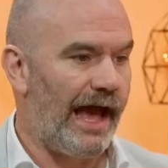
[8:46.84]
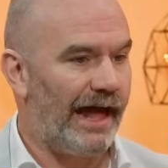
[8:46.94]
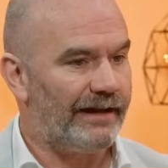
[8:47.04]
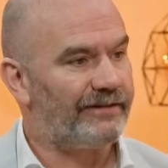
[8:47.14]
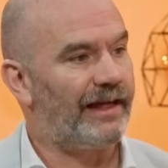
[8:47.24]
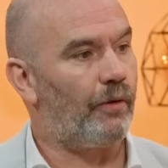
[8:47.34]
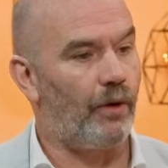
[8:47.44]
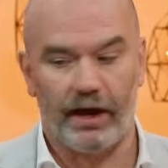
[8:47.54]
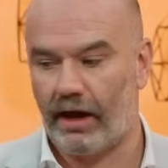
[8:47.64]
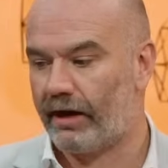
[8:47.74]
And is that
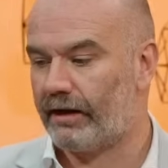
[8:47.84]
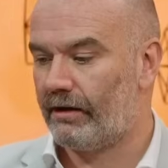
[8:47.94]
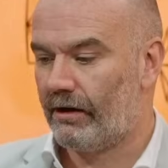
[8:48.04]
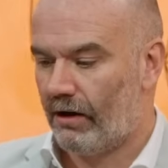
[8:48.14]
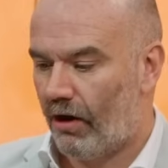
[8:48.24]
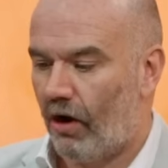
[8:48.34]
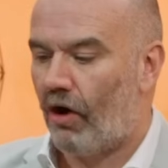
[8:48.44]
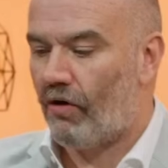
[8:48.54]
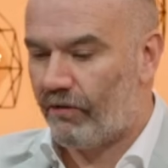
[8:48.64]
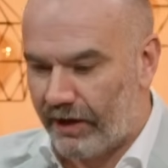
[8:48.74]
why I
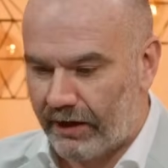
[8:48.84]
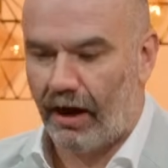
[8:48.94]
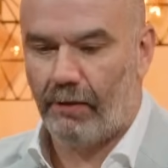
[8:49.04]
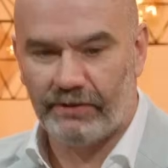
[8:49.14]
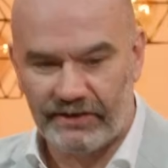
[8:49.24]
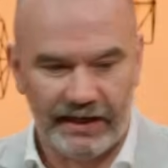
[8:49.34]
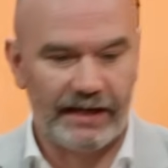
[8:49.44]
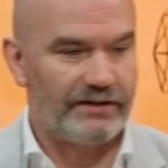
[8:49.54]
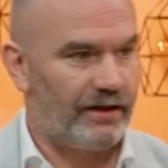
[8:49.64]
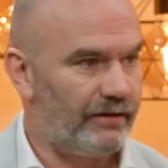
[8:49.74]
overly
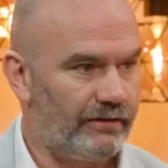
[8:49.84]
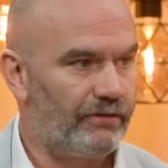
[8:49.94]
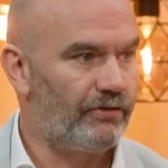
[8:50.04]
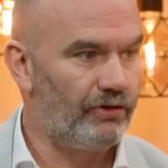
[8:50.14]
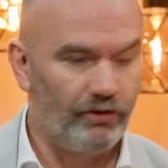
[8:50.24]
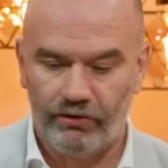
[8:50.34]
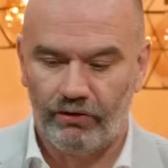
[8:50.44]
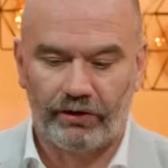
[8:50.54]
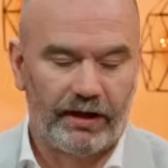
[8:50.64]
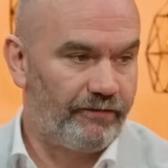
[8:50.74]
compensate on
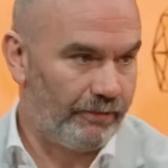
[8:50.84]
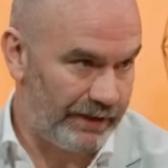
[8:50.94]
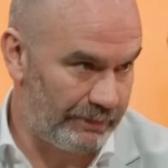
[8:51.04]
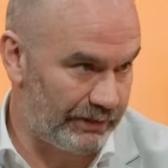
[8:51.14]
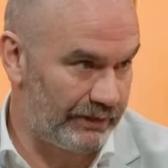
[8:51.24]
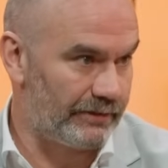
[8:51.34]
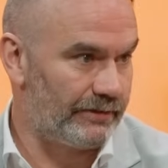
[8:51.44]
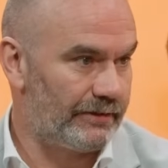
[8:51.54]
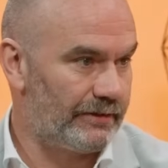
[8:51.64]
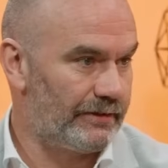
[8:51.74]
looking for people's
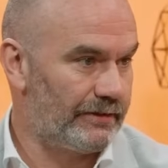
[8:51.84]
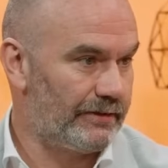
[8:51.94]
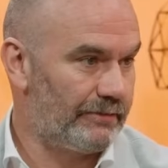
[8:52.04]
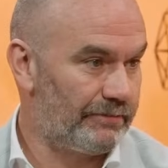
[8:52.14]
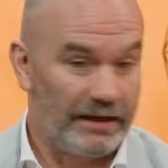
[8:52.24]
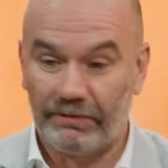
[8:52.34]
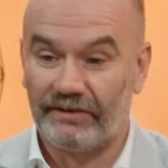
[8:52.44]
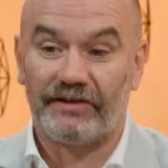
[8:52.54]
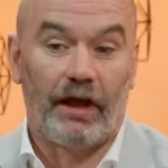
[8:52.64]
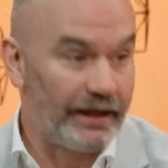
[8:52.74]

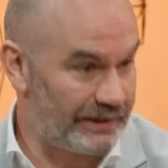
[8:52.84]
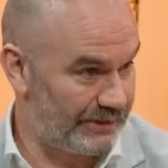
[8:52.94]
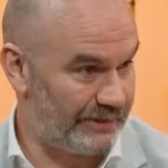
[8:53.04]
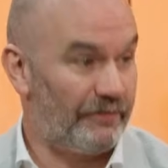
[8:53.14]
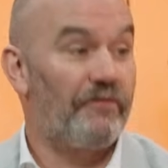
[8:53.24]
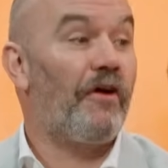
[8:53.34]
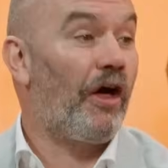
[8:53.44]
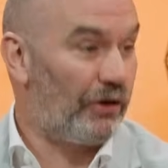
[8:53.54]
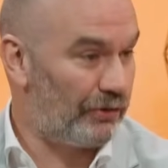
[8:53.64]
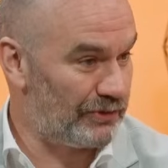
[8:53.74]
likes and
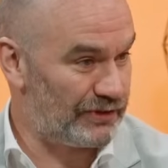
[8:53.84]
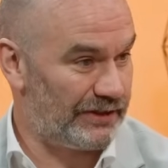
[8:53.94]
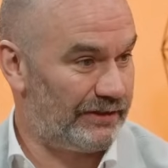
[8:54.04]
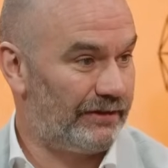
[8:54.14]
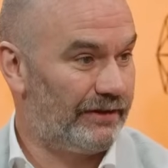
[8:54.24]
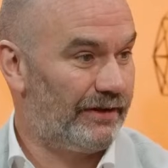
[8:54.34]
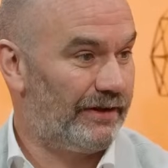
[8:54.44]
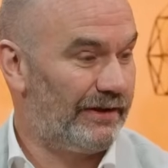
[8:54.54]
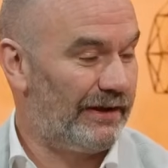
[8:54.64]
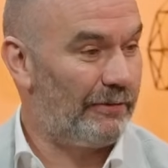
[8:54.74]
follows, and
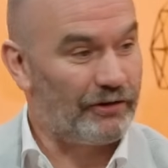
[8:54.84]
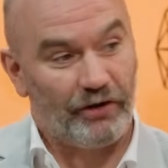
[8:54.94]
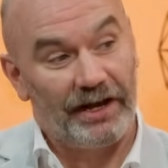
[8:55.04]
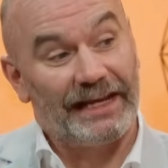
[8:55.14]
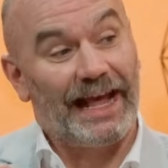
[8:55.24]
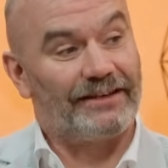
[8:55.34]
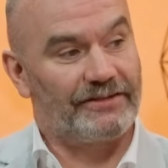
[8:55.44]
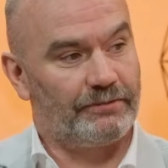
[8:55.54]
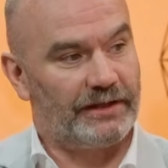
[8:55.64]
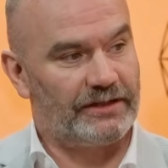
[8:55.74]
am I trying to get
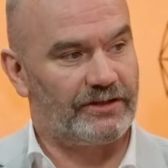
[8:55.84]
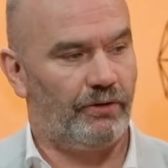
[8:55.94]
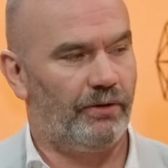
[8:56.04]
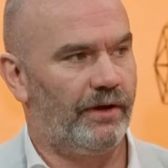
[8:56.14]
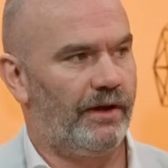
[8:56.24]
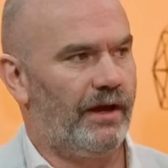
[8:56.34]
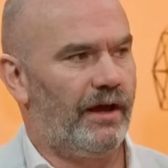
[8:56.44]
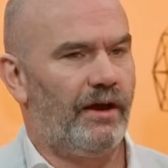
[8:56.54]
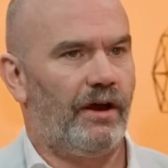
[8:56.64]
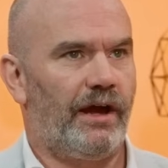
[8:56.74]
something? So
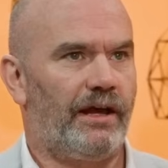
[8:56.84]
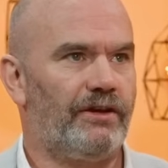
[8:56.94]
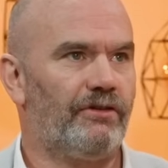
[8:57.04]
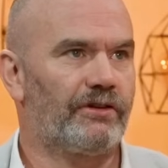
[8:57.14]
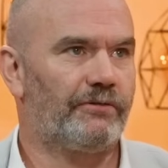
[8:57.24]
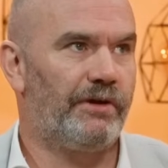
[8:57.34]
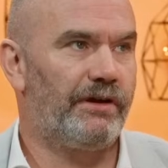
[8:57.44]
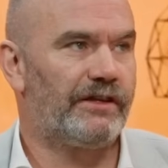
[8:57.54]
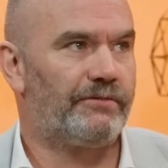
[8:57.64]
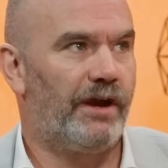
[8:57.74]
in your
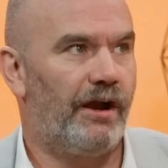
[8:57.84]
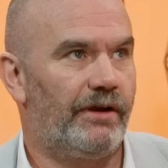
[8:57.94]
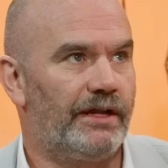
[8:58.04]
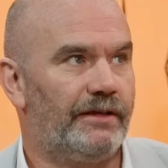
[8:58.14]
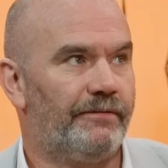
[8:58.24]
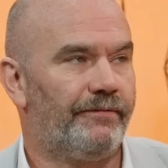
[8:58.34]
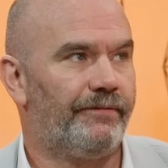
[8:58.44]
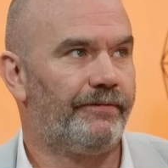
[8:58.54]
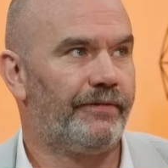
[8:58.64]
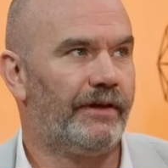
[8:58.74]
experience, Mary,
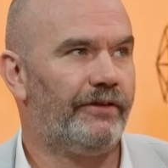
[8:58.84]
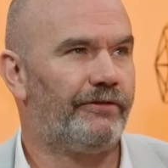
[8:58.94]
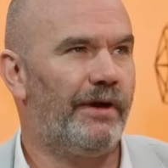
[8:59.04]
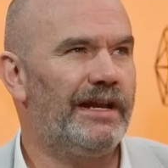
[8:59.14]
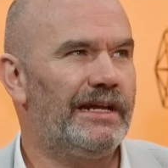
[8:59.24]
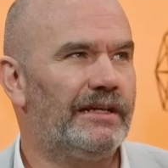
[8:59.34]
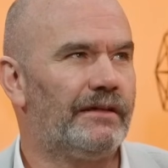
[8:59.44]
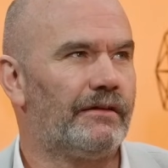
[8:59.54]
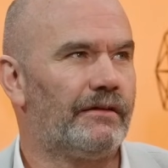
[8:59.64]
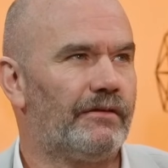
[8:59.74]
is there
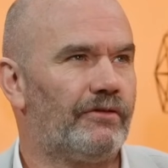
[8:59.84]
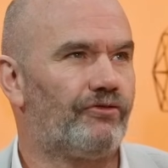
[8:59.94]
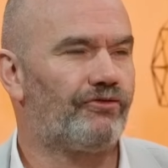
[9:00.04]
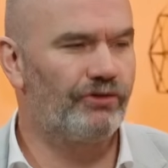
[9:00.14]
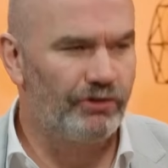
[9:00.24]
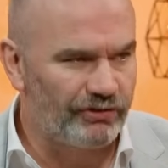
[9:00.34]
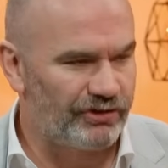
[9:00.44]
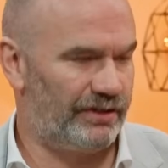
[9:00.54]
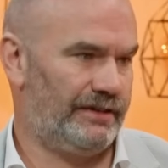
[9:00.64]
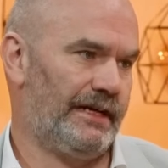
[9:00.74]
any truth
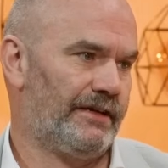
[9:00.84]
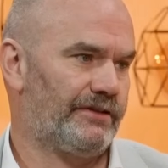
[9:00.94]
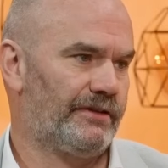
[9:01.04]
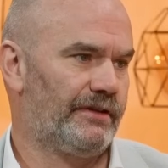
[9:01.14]
to that?